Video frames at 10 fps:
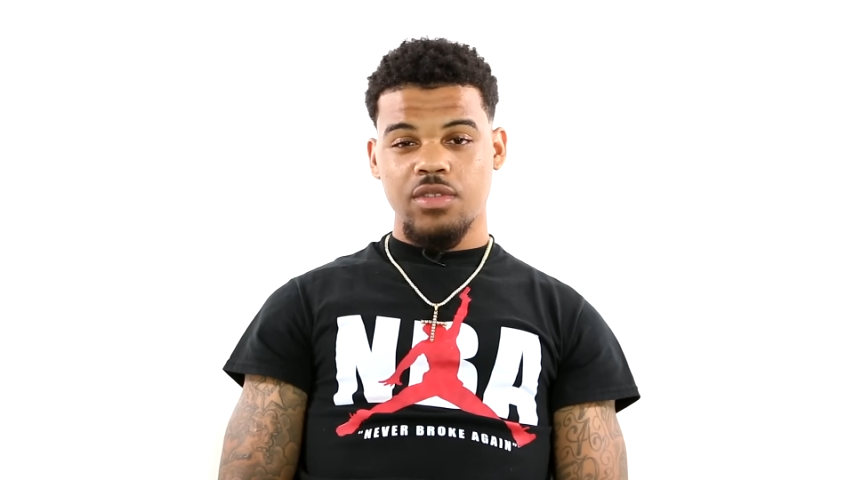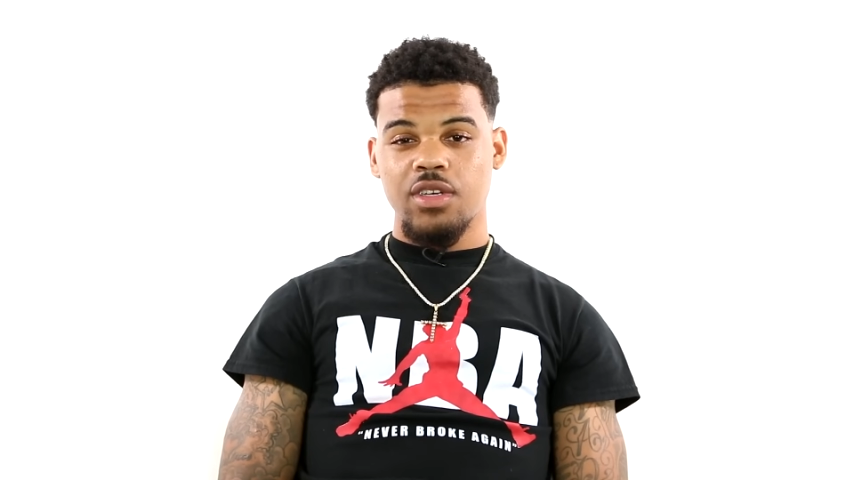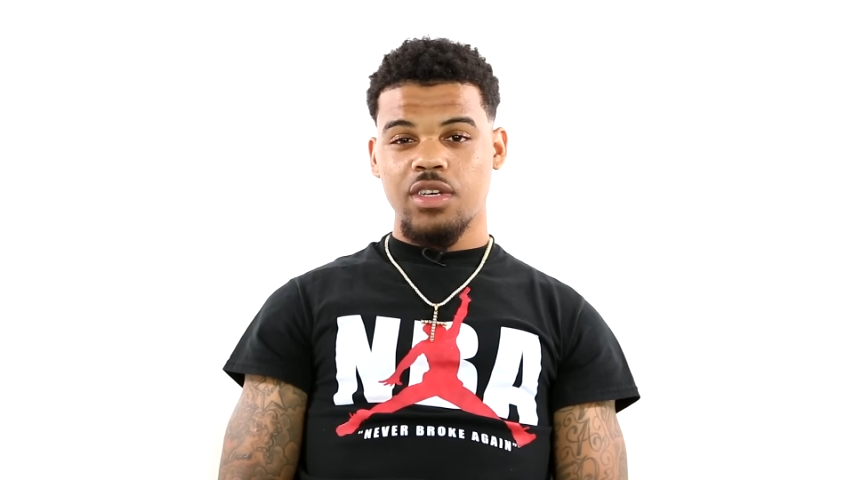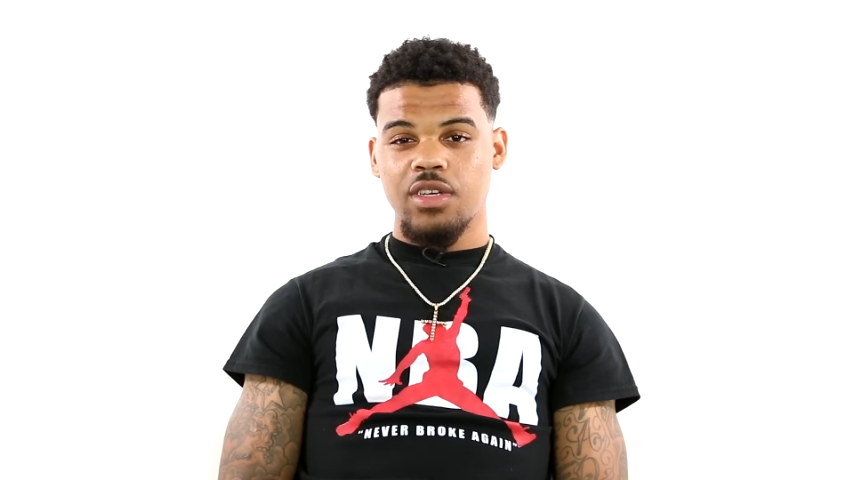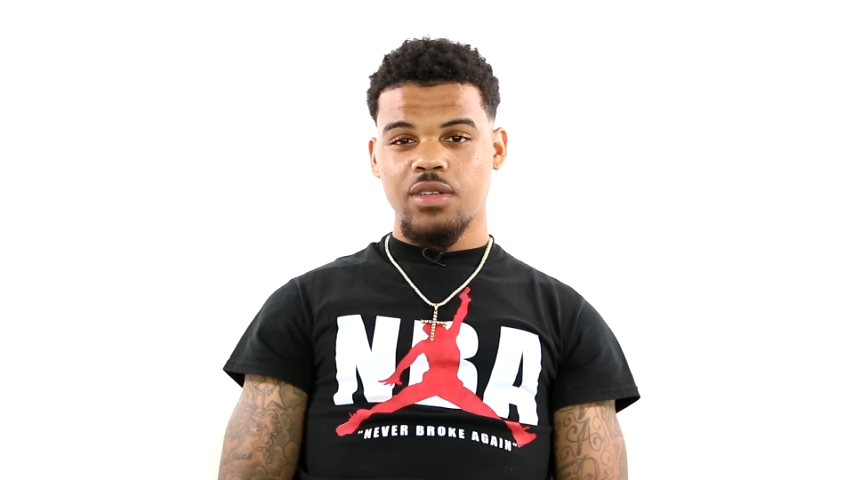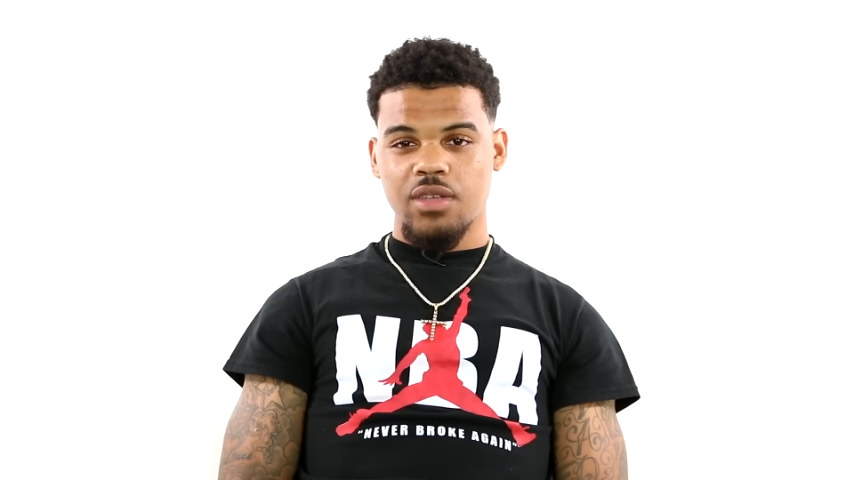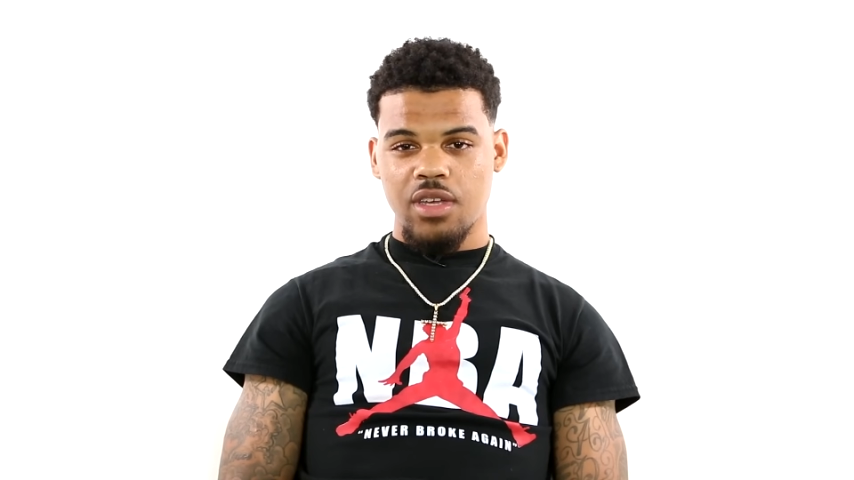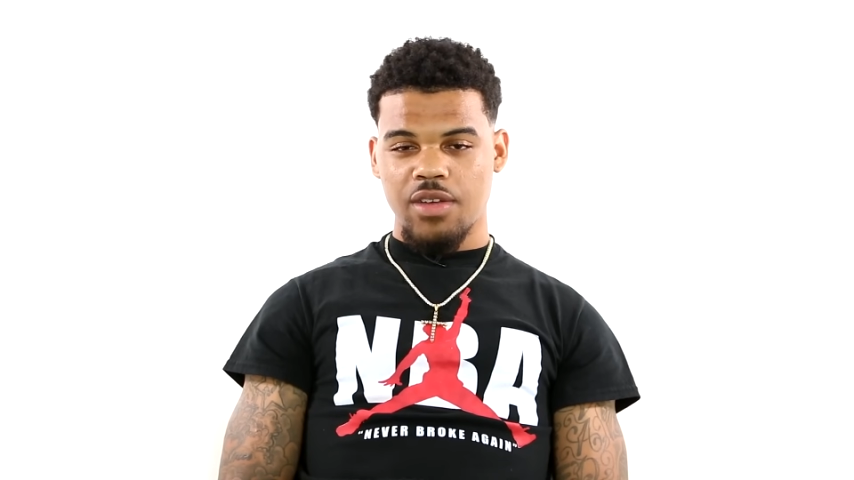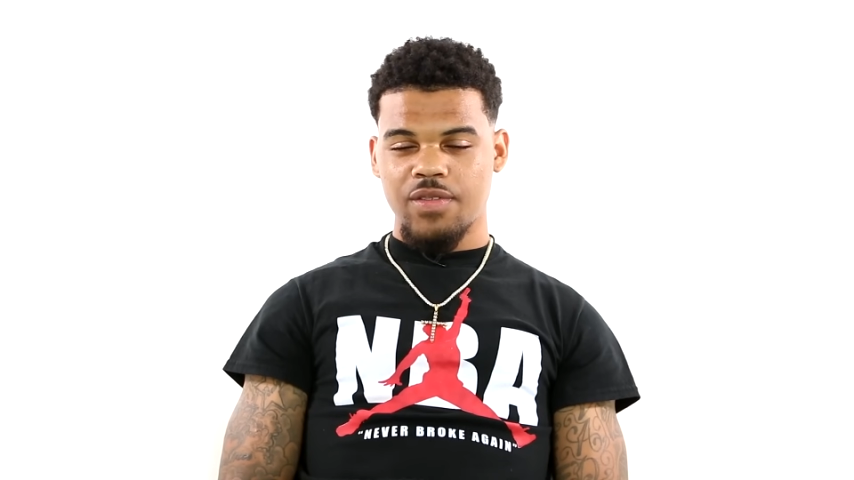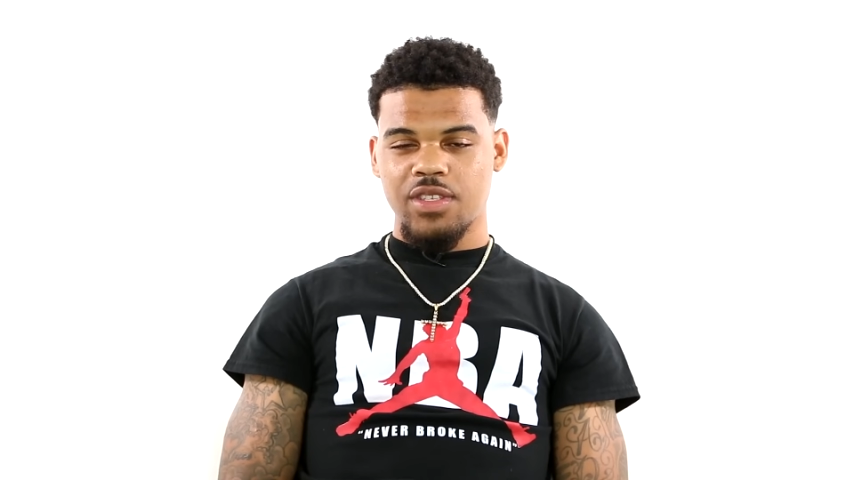Yeah,
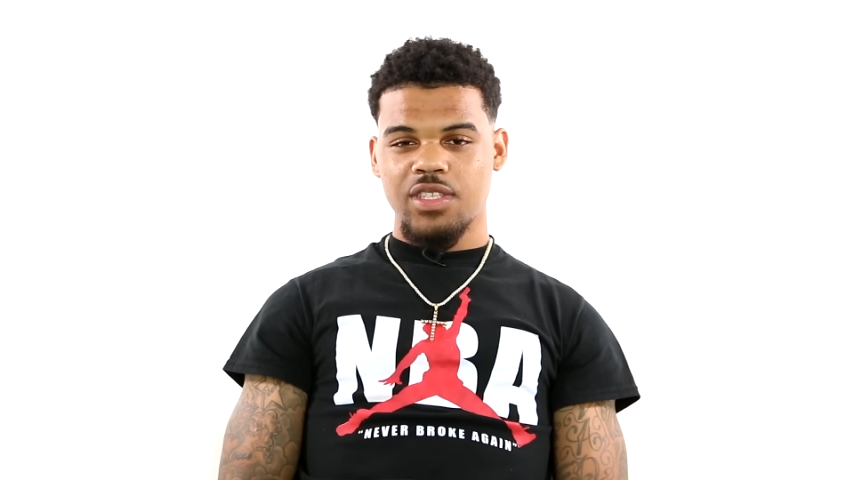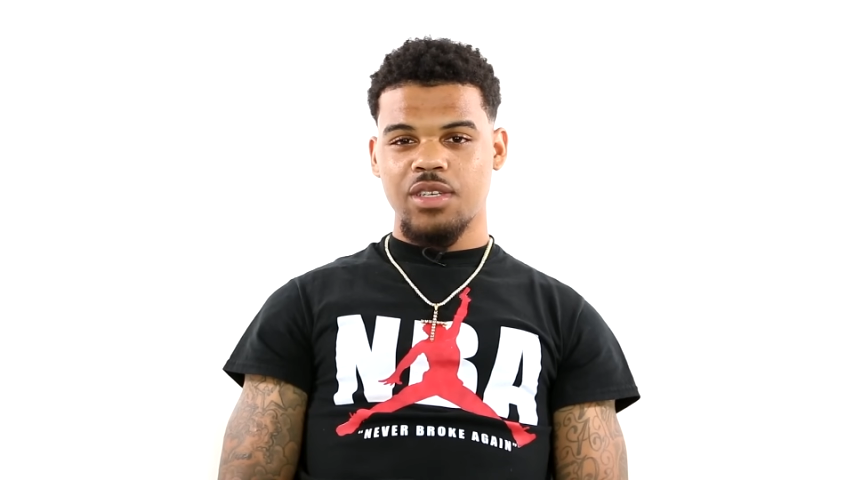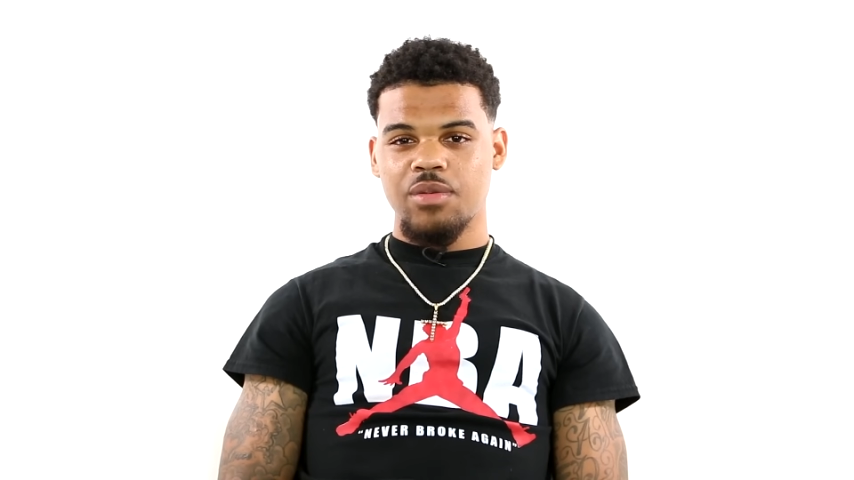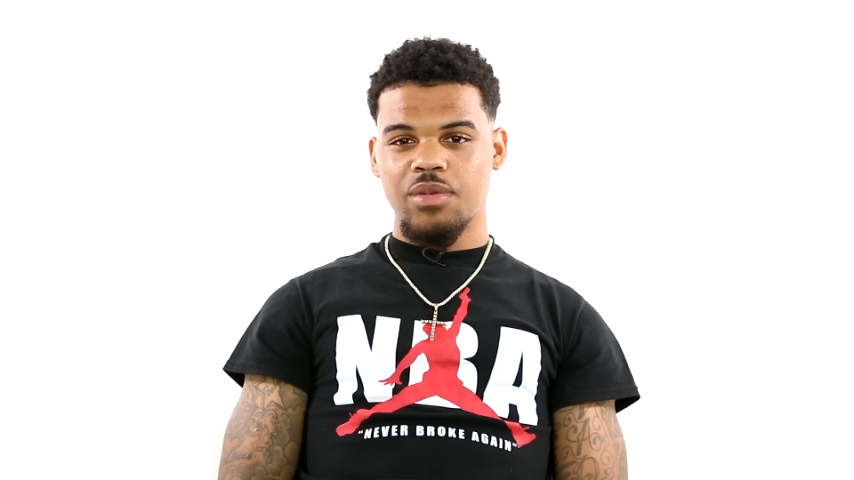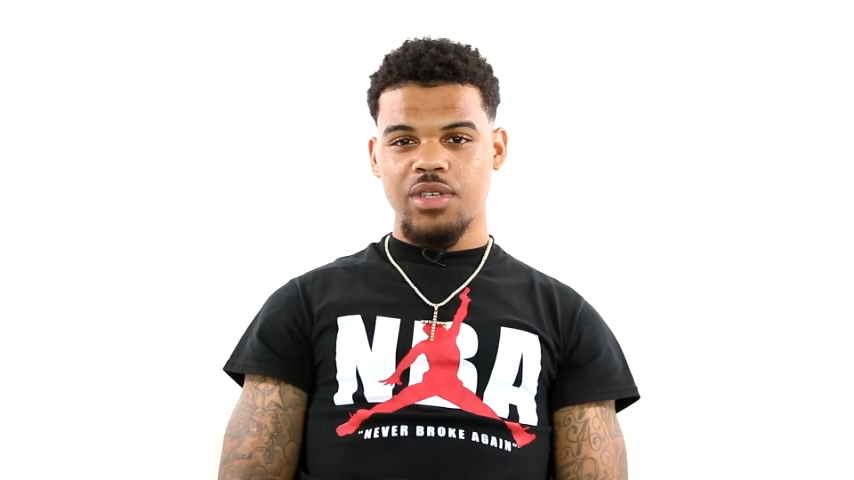heavy sipper.